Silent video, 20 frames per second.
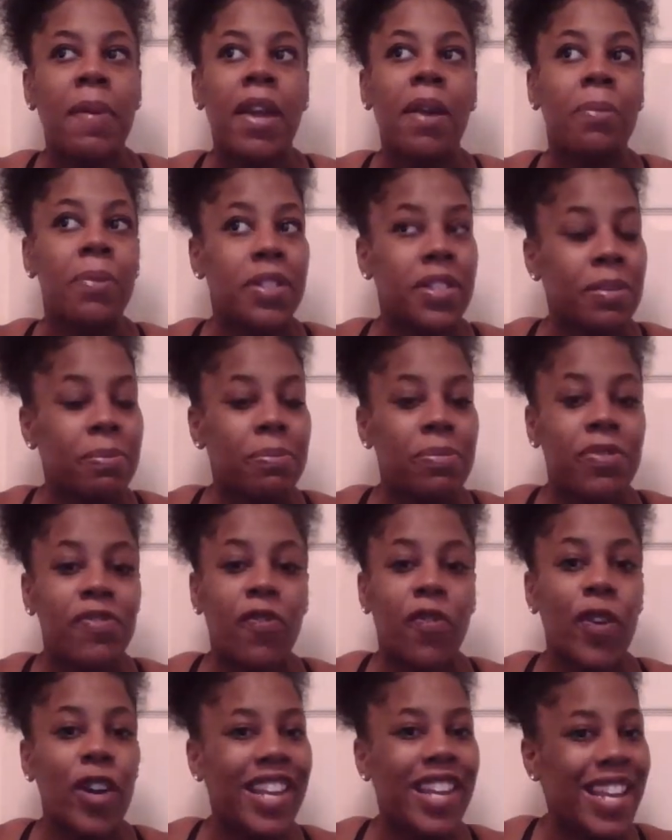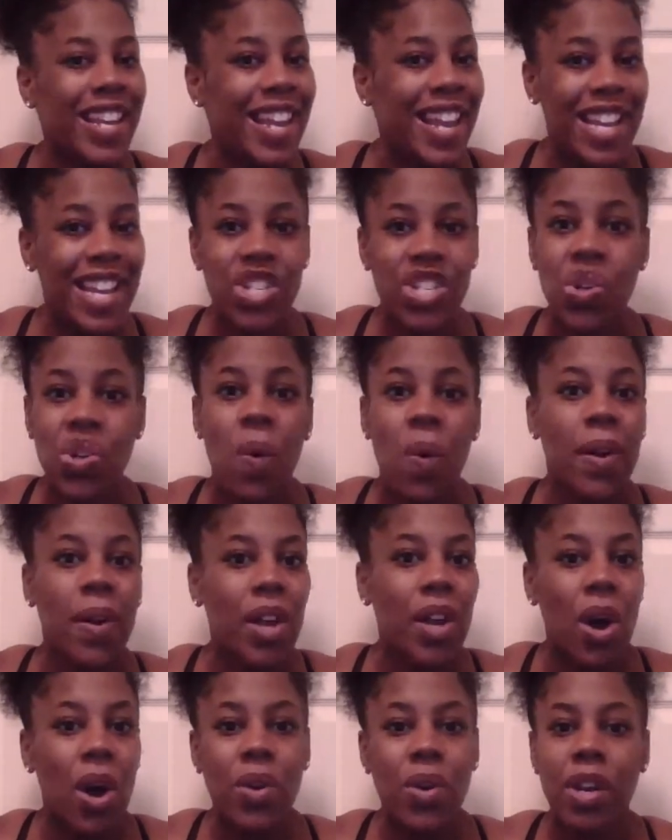it was some freaky-ish
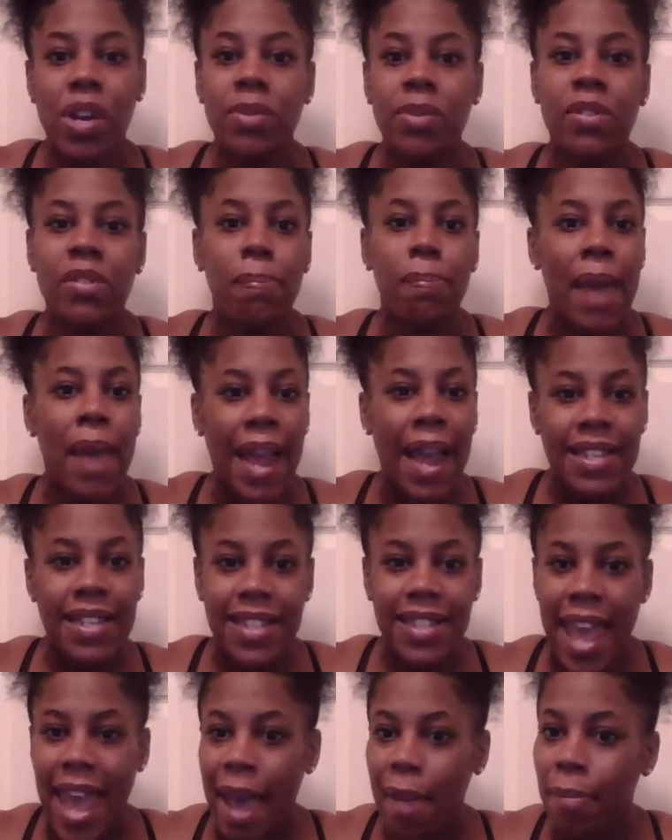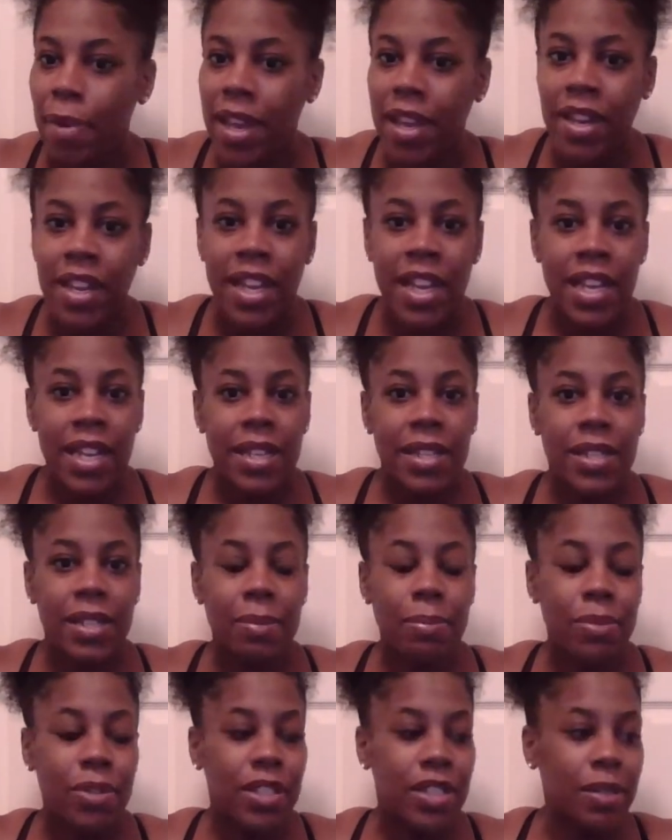going on. It was some backstabbing,
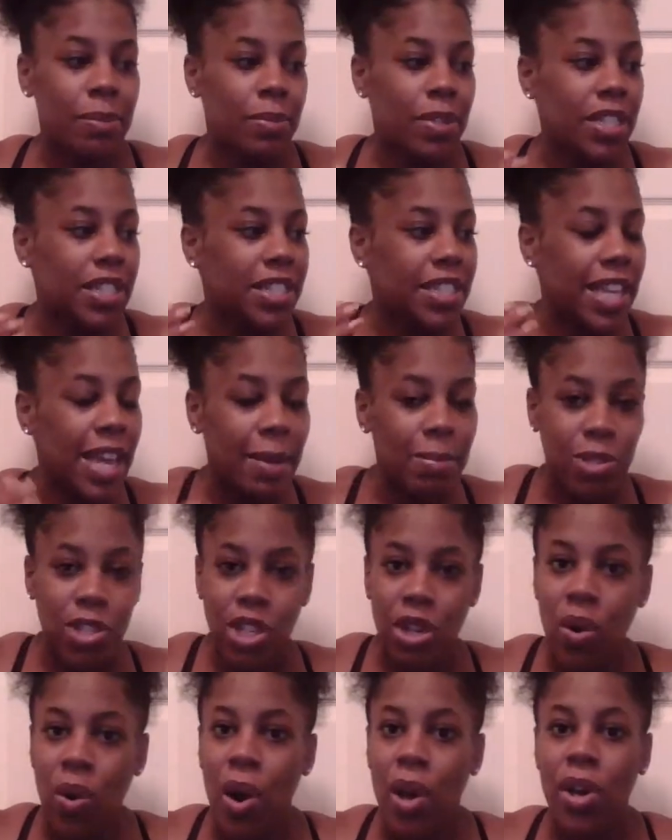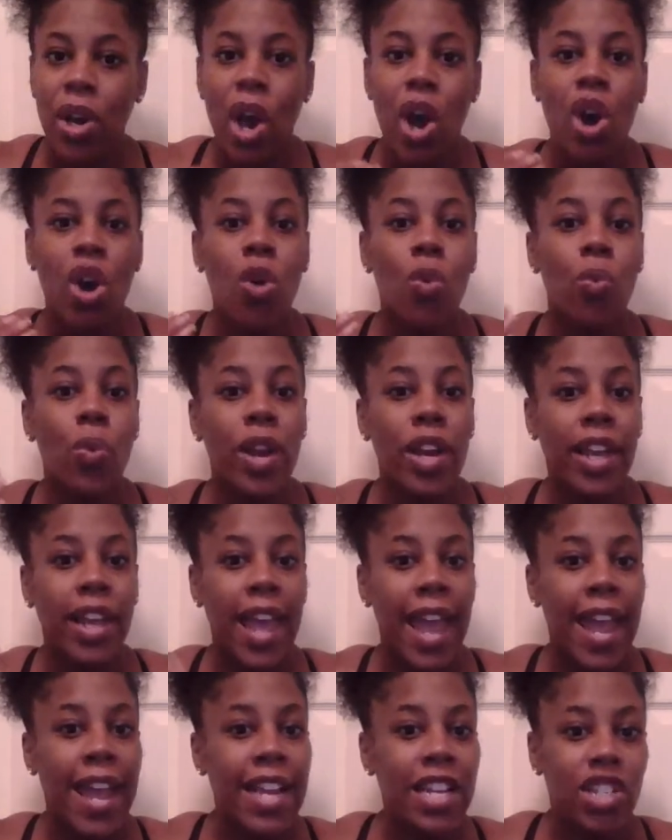some deception going on when it
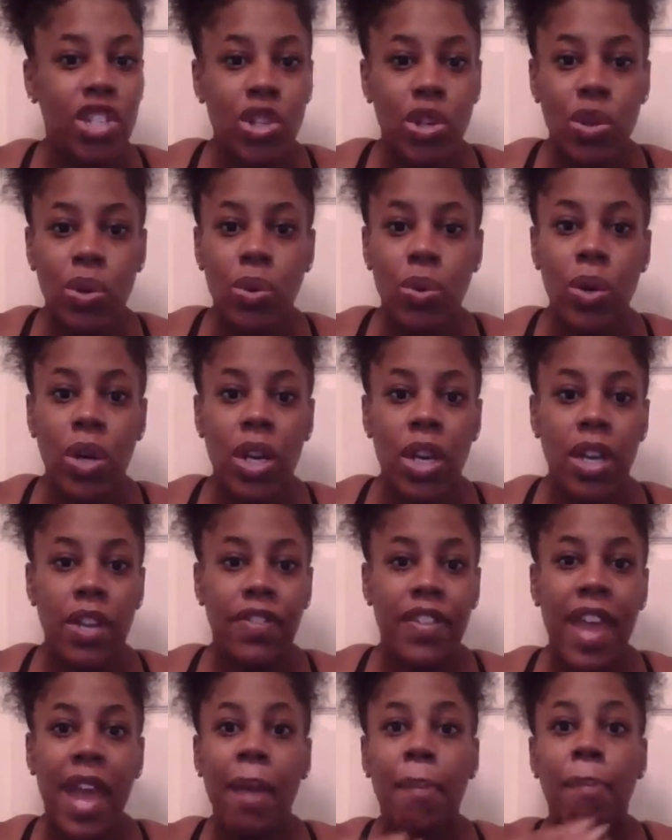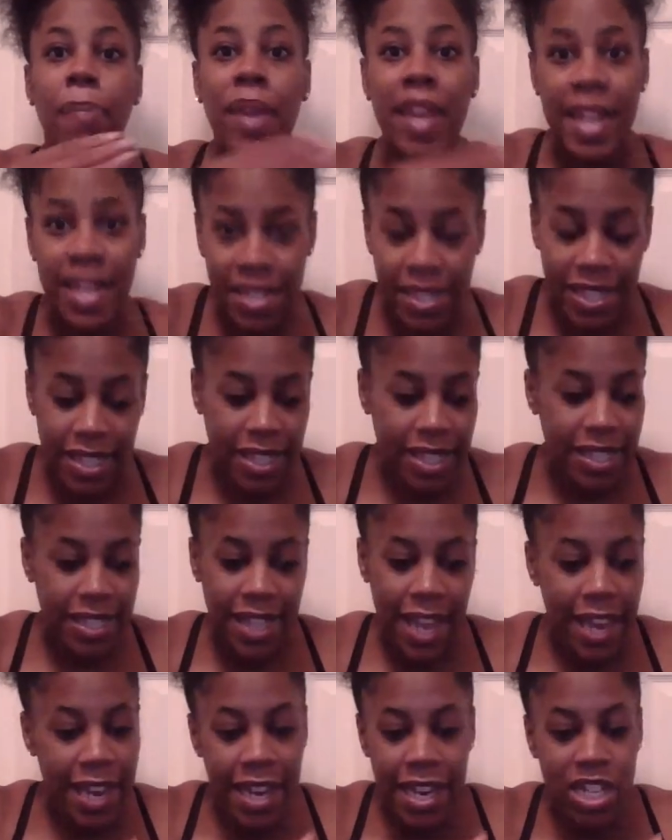came to that business, because
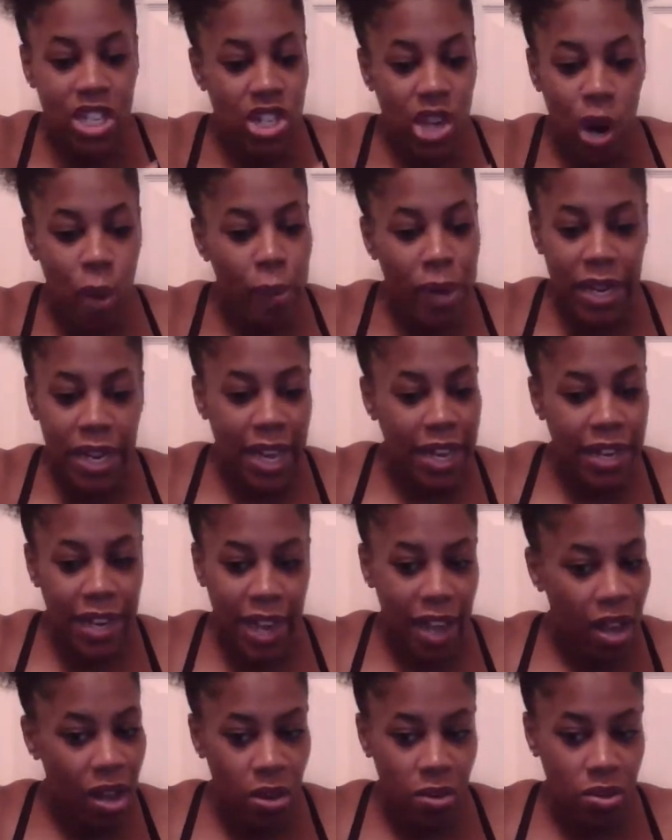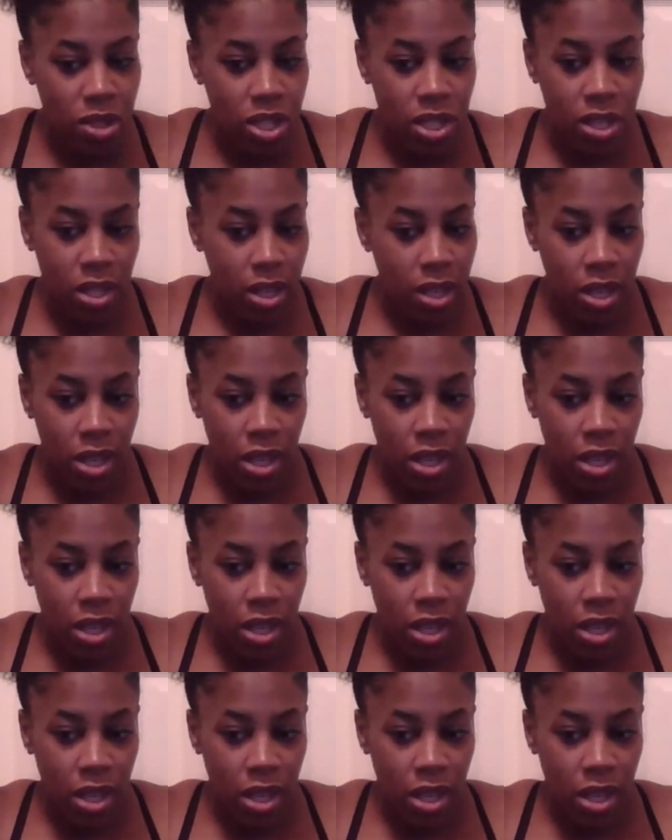they didn't show me nothing else.